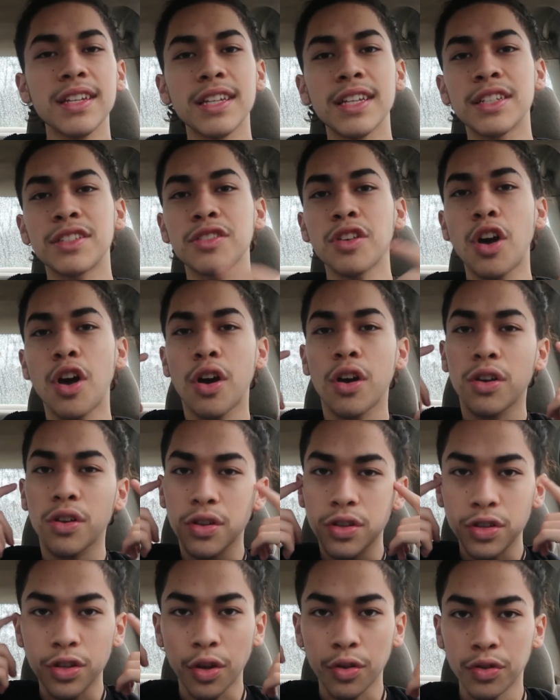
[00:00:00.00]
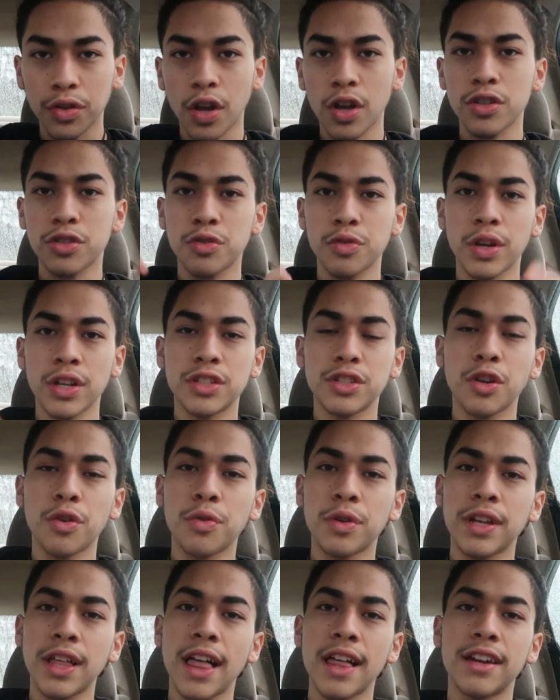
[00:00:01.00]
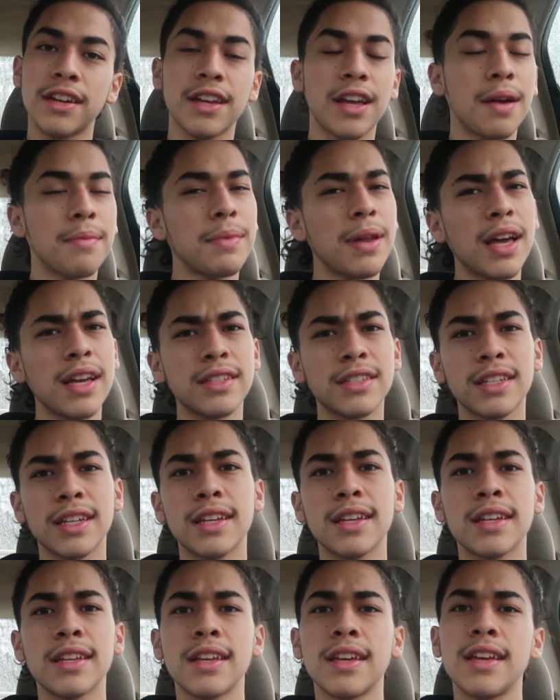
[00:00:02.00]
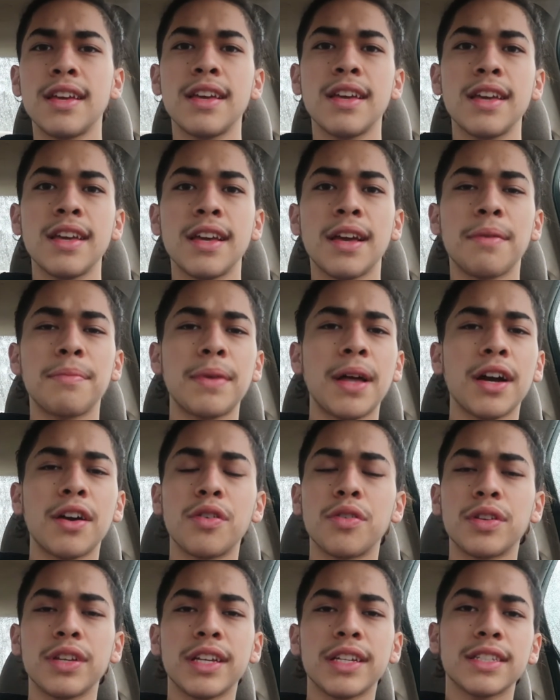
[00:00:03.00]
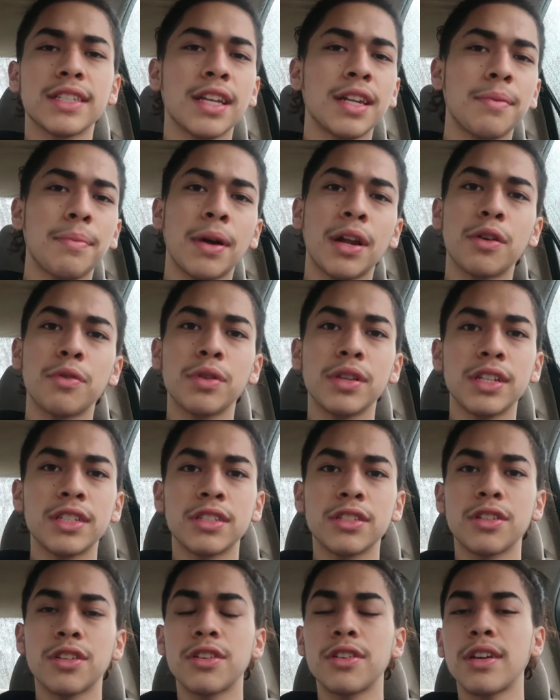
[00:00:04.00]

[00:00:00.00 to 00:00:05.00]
it's all your thoughts create your reality. I'm not going against anybody's religion